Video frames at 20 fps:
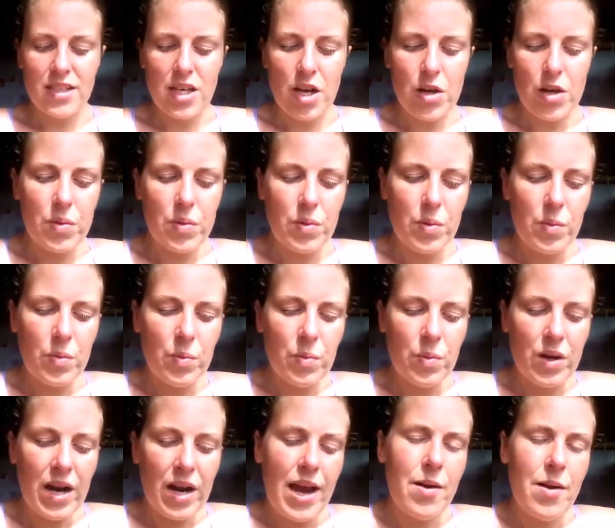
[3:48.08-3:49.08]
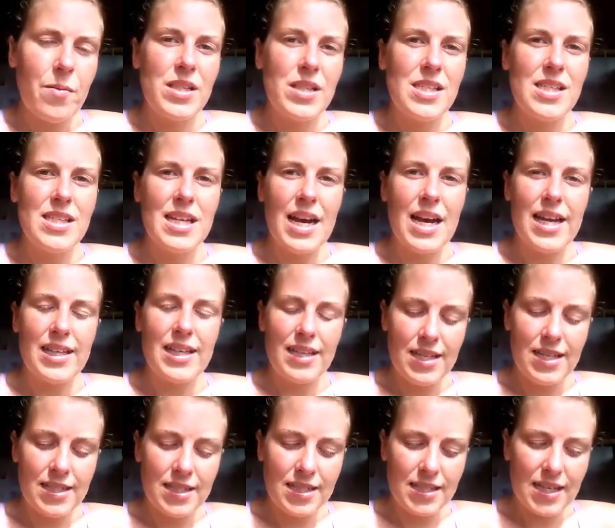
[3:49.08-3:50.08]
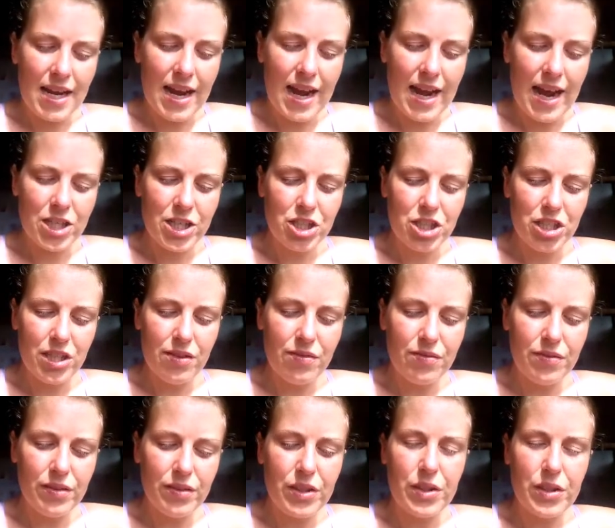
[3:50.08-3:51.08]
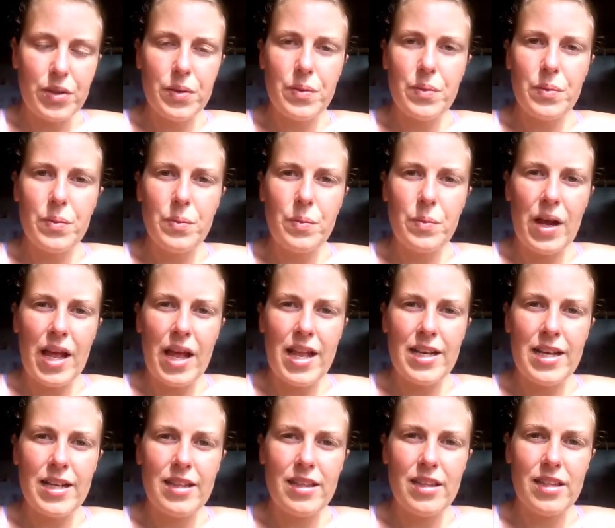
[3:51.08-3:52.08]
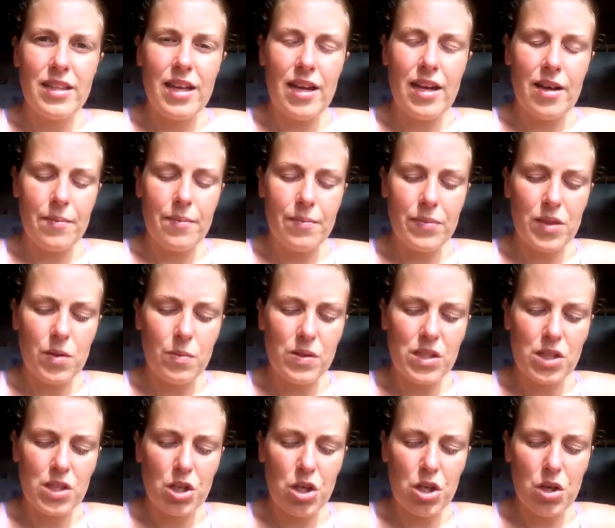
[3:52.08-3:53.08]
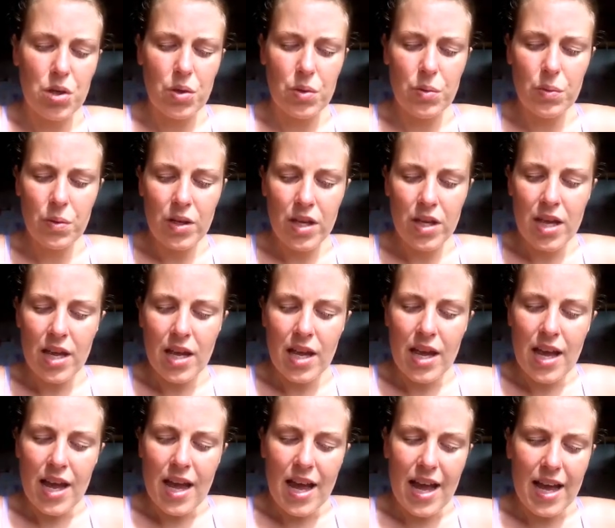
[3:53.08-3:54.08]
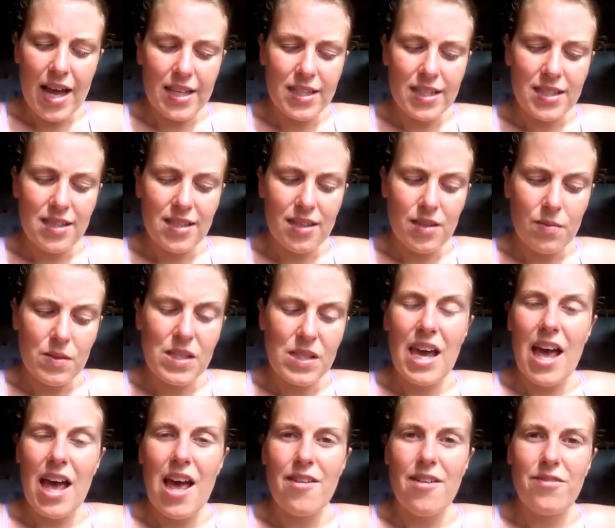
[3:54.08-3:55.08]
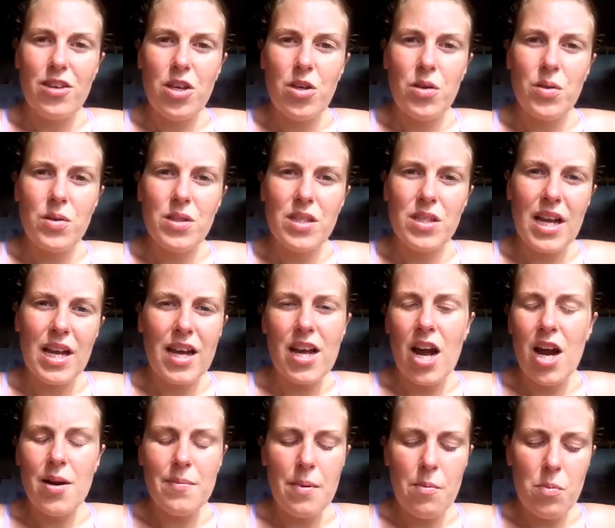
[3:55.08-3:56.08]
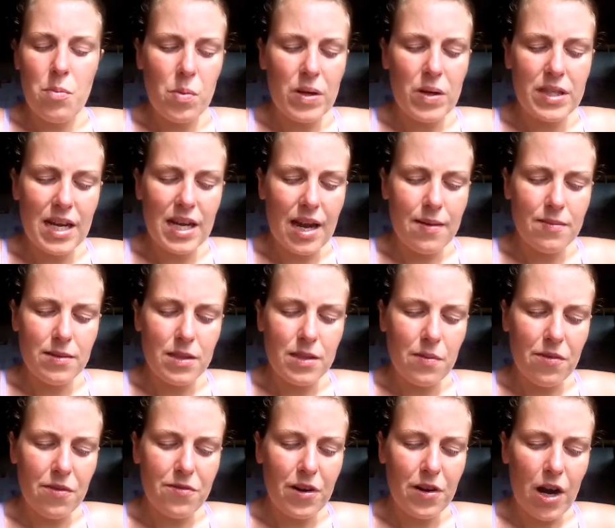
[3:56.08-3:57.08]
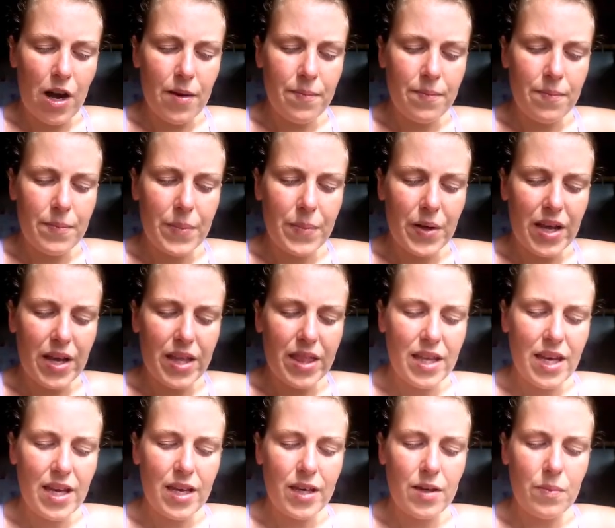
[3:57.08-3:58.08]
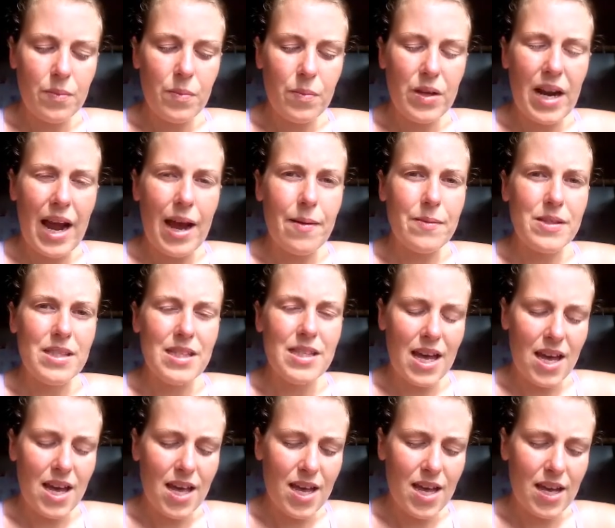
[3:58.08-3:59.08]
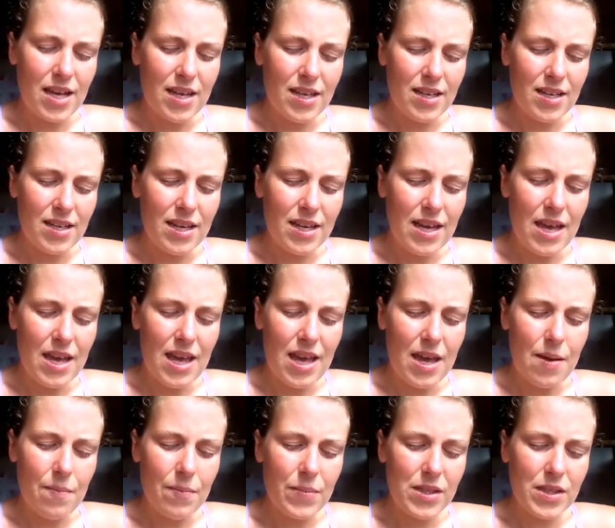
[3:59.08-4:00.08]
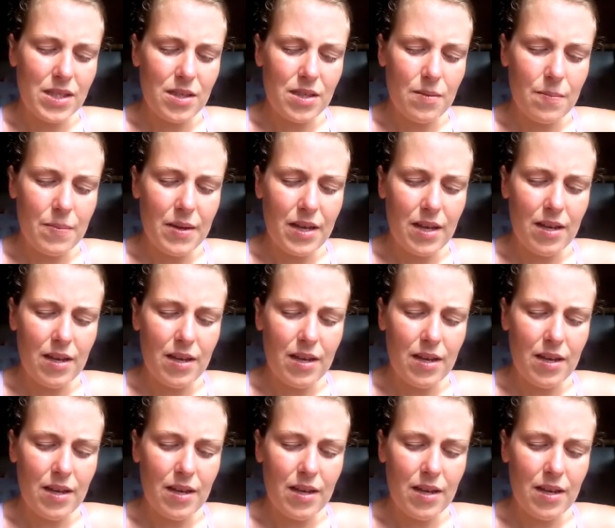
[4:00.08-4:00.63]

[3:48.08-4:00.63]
So when I went to Thailand, I actually flew when there was a coup and there was curfews. I can't remember what times they were from, but I think when I was there it must have